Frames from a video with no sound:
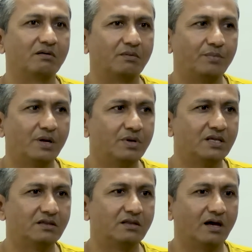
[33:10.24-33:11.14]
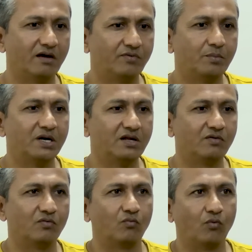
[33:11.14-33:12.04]
Maybe
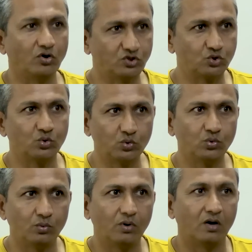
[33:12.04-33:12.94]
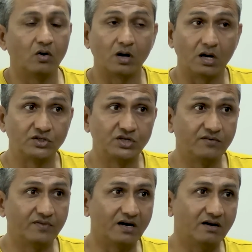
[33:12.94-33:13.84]
everybody wants to do or
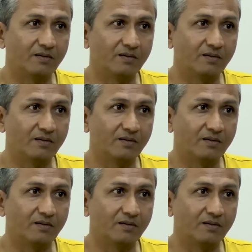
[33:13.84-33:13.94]
achieve that,